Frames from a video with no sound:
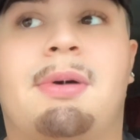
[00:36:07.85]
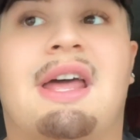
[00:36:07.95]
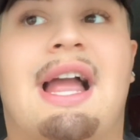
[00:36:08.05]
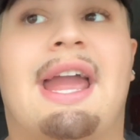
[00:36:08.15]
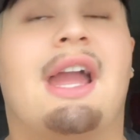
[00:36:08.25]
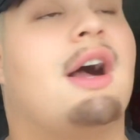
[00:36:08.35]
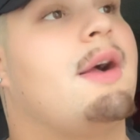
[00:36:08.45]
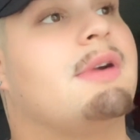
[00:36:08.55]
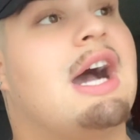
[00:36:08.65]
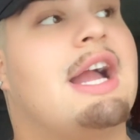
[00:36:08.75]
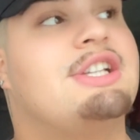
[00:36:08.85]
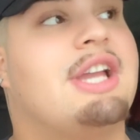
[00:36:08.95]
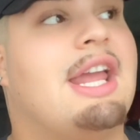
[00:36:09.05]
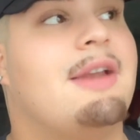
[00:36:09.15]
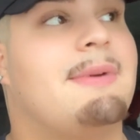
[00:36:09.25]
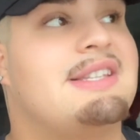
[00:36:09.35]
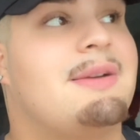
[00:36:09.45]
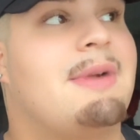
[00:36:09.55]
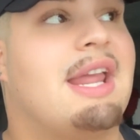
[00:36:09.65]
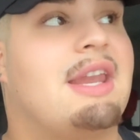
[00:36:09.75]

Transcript: But I got educated by somebody